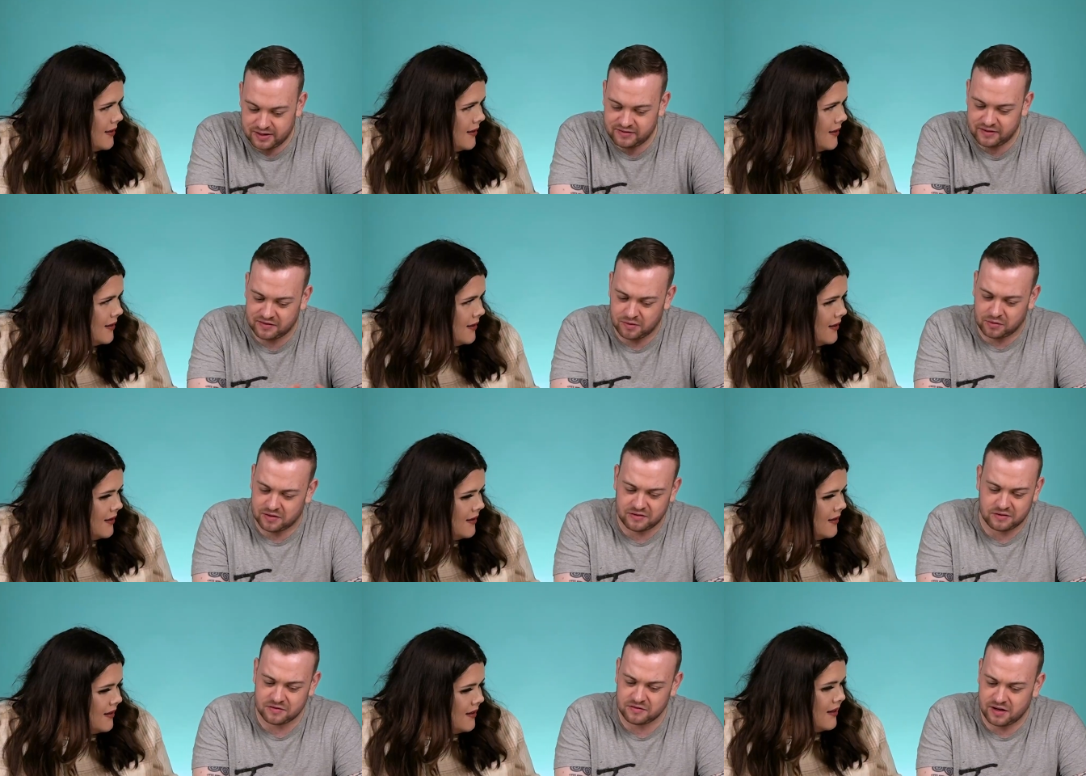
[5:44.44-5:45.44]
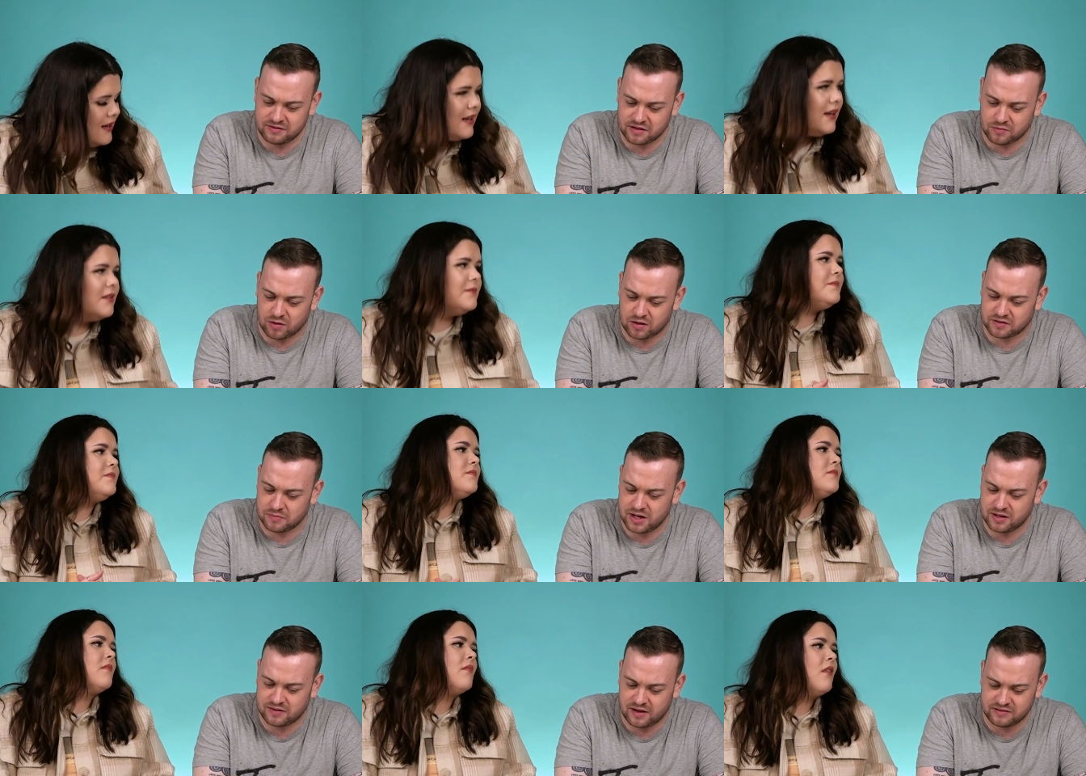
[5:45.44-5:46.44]
Speaker 1: Is it, though? Because it doesn't taste like water to
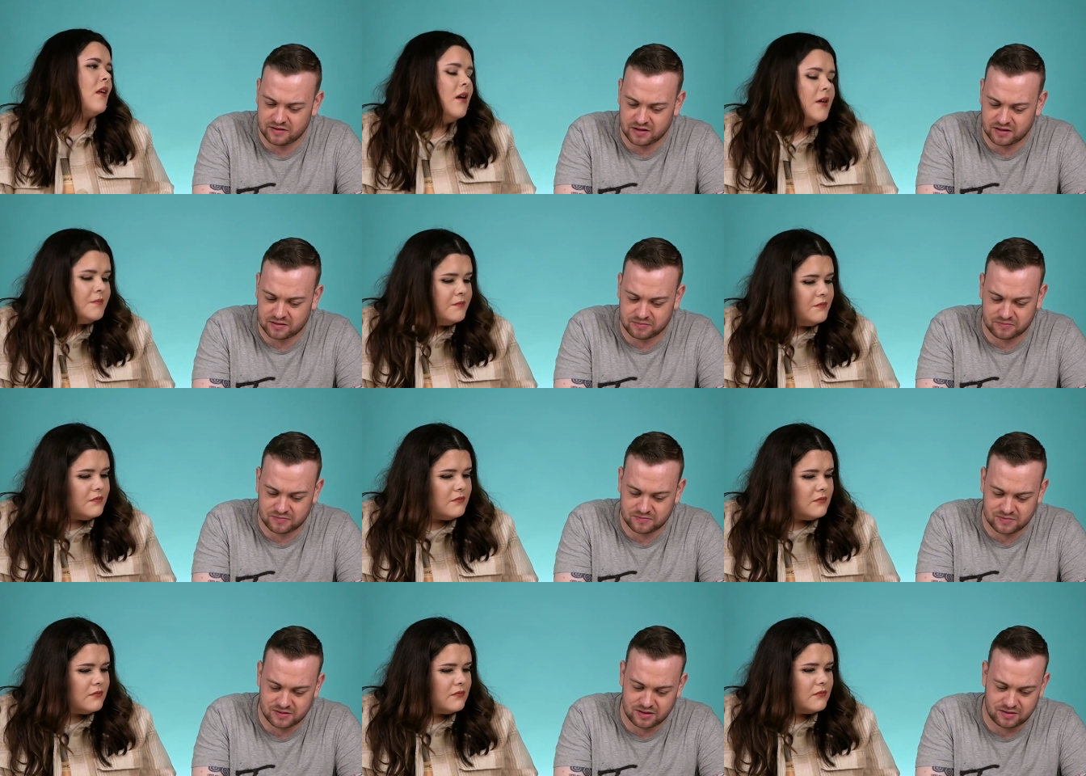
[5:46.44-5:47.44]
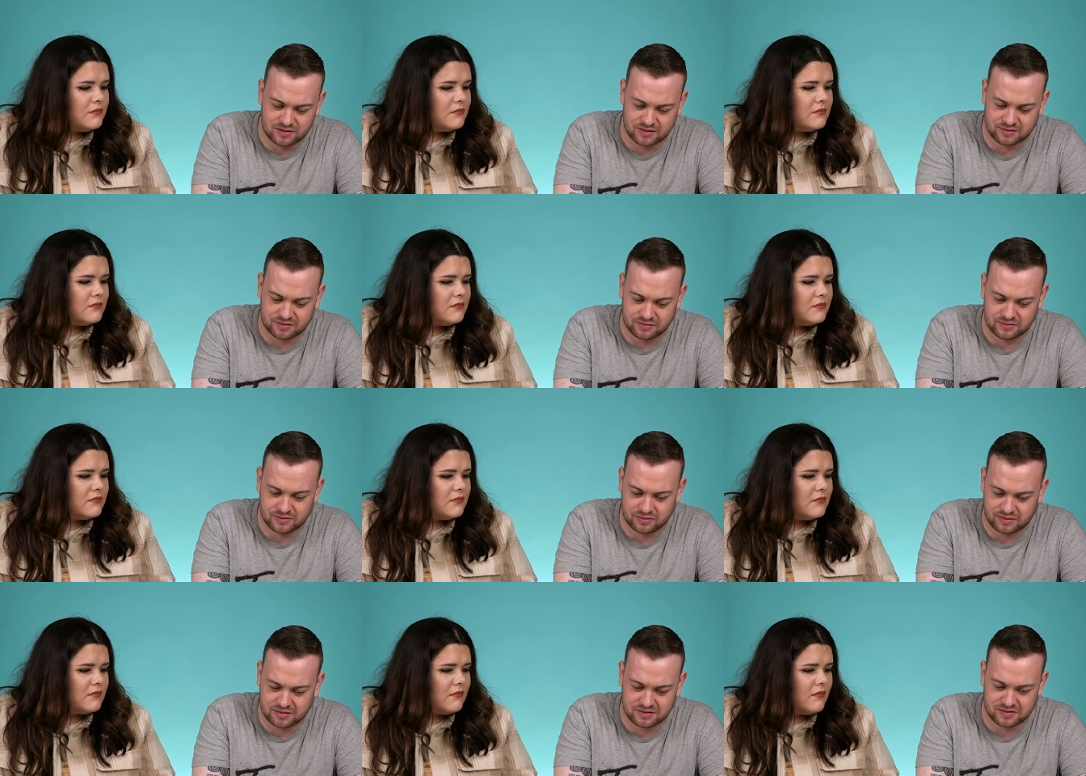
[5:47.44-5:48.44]
me. It tastes like,
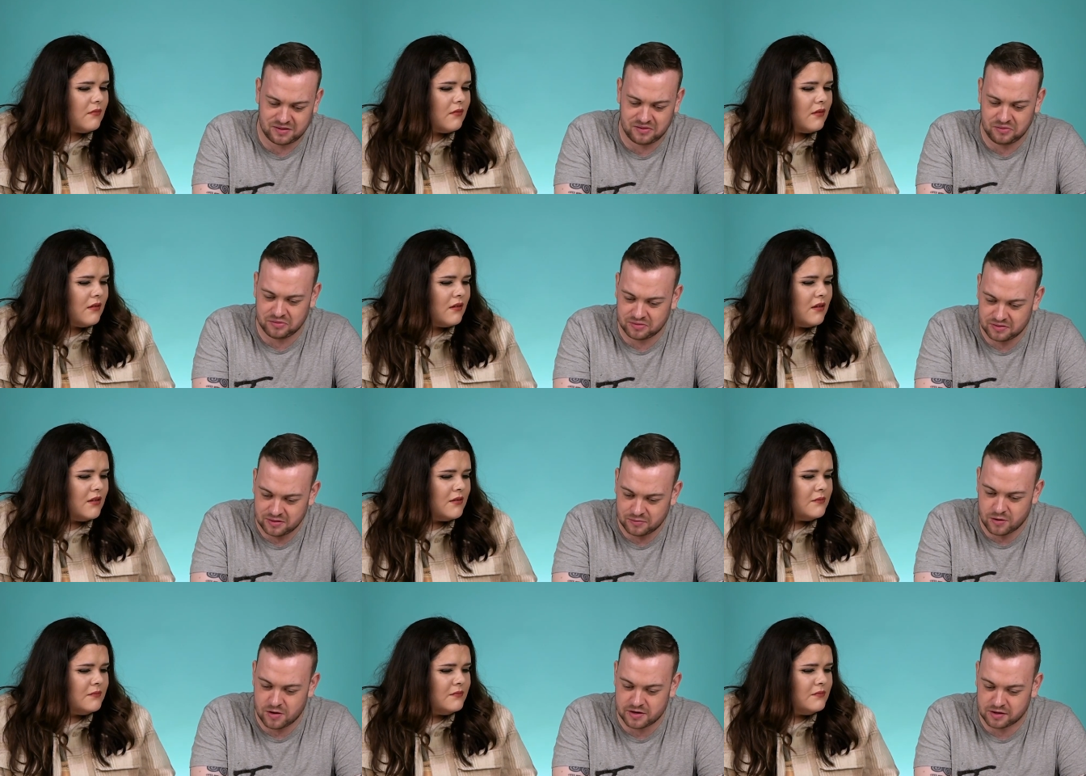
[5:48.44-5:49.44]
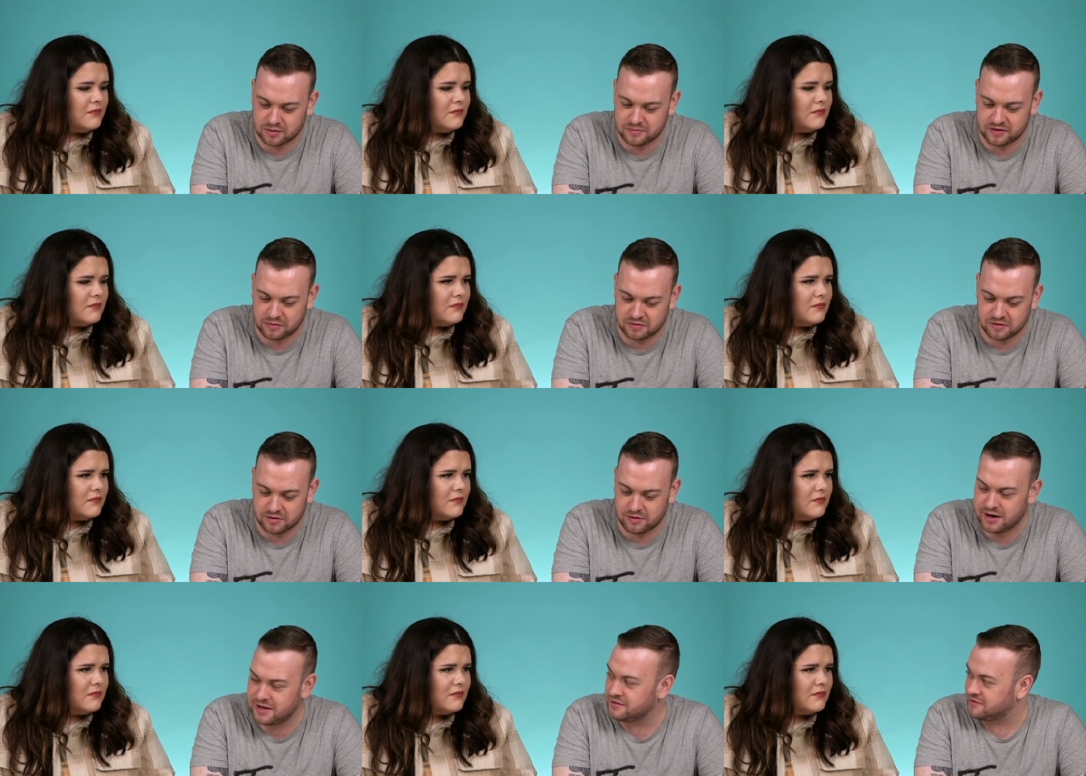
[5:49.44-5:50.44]
I don't know, water that comes out the
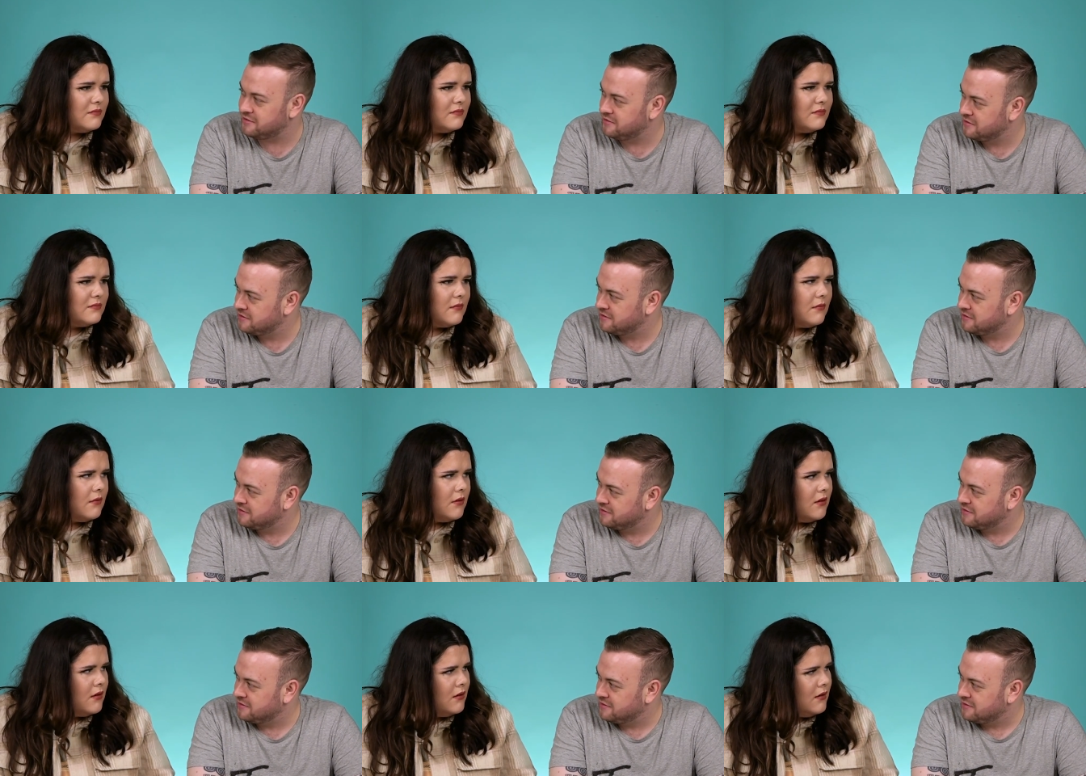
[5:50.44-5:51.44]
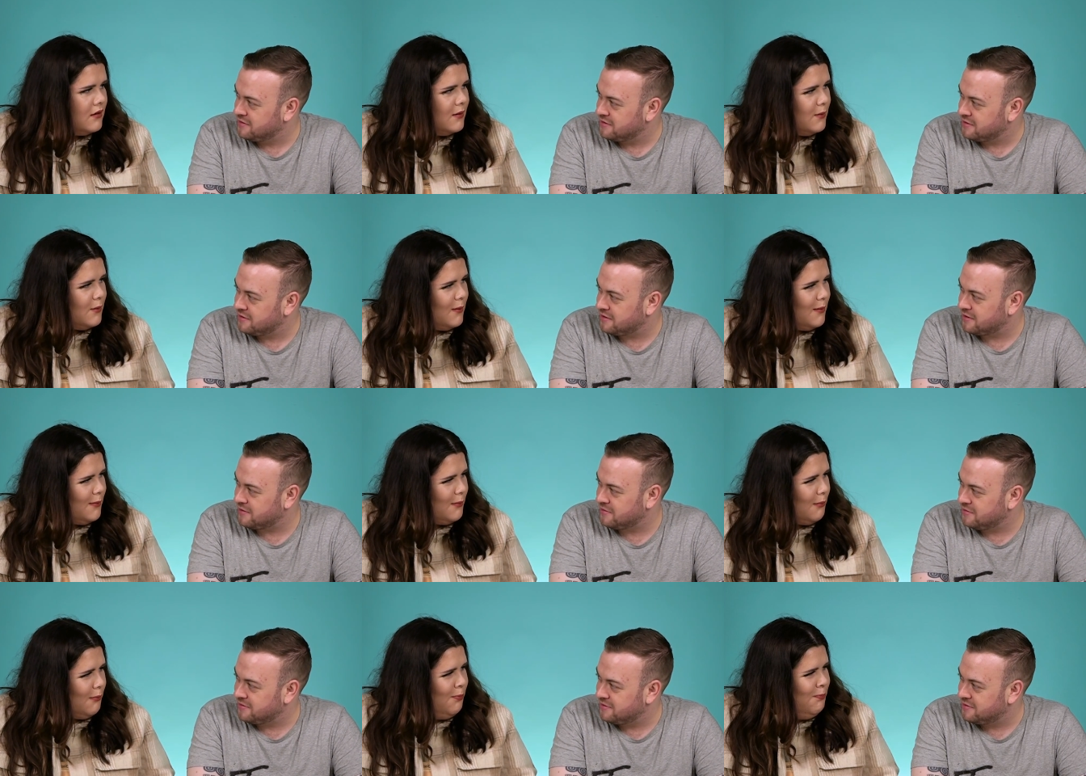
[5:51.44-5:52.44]
other end. You
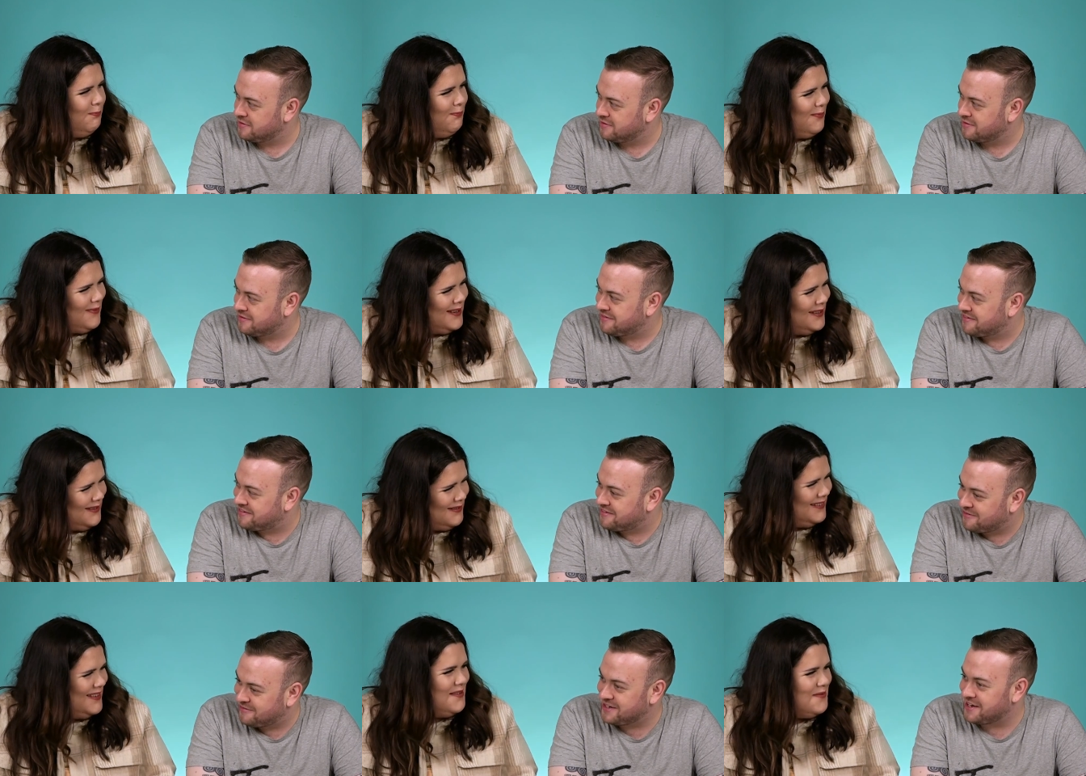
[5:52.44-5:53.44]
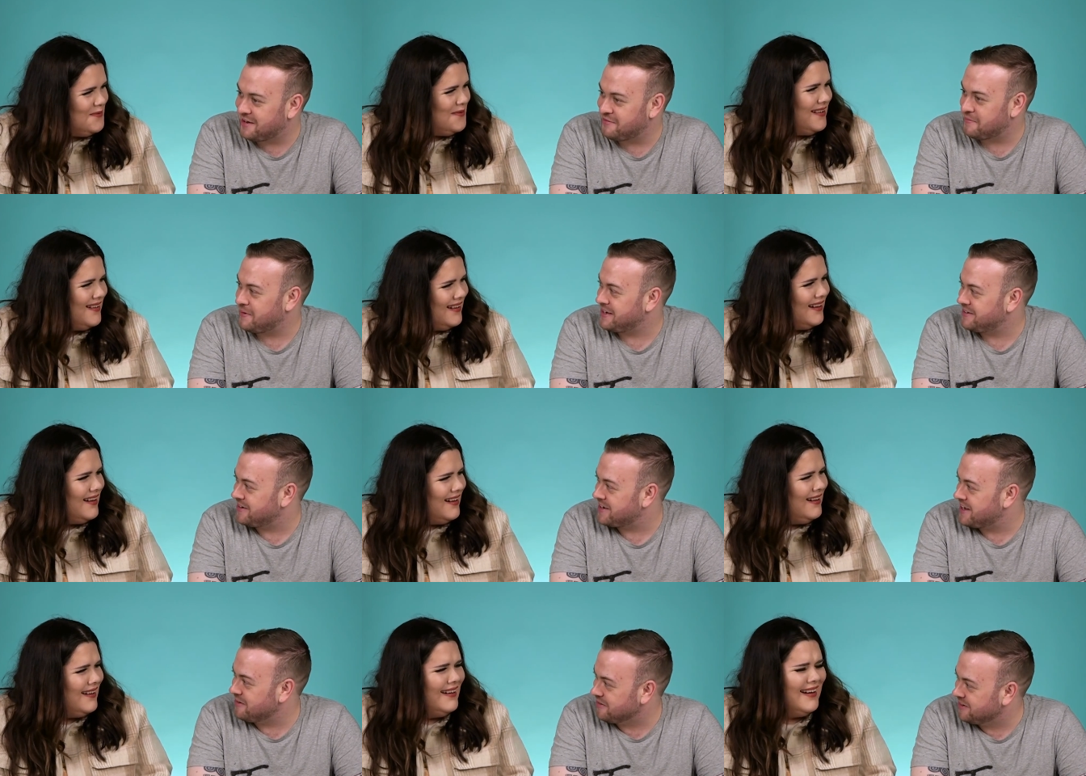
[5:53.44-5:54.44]
know? When you have a bad
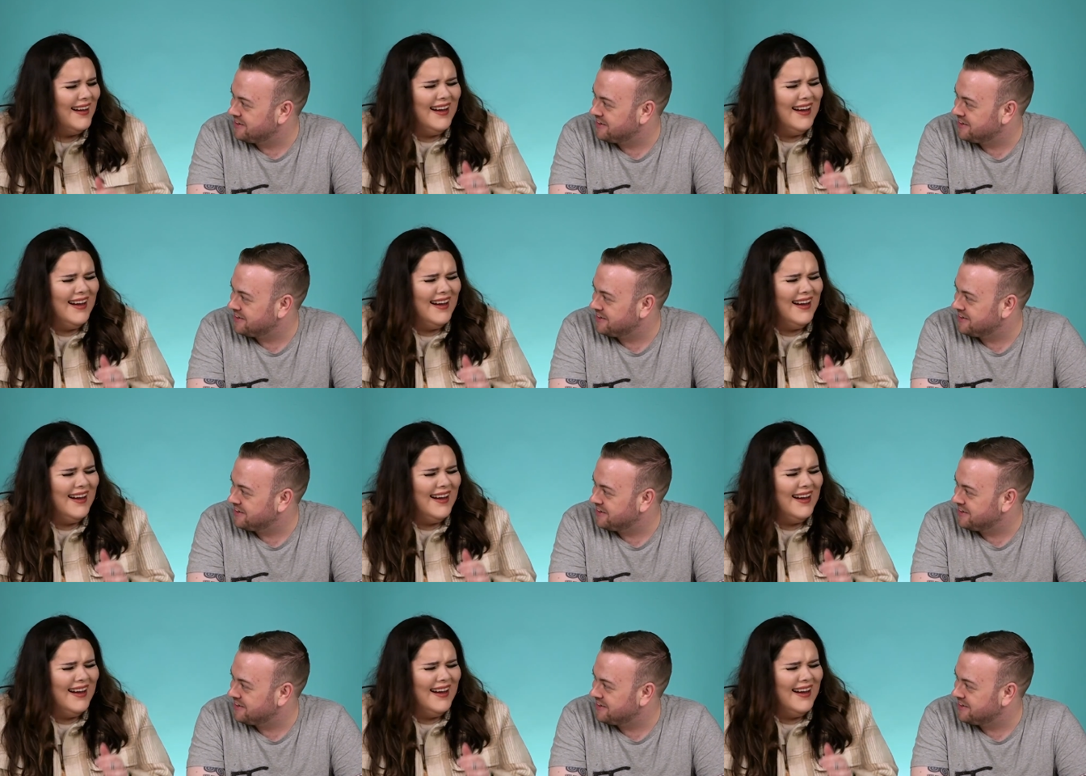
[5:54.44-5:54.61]
night out.